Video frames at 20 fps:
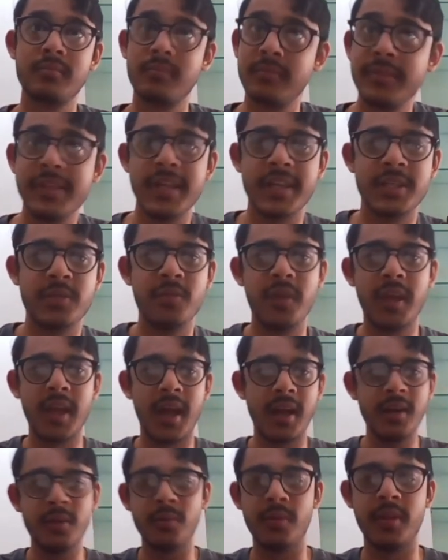Yes, we
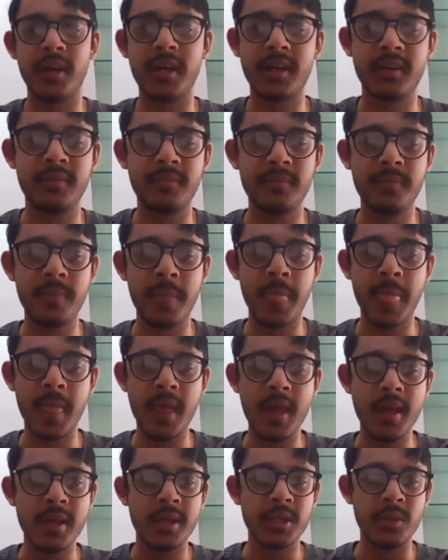can do that.
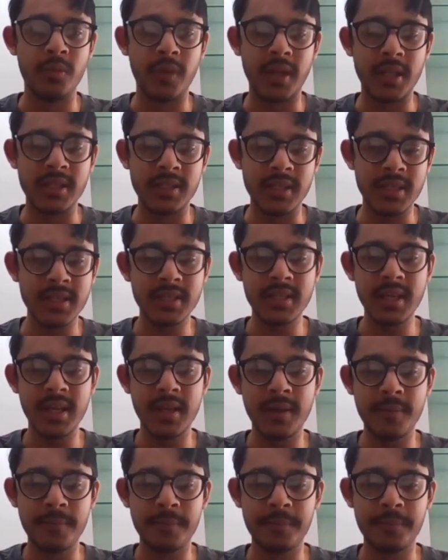So we can just say,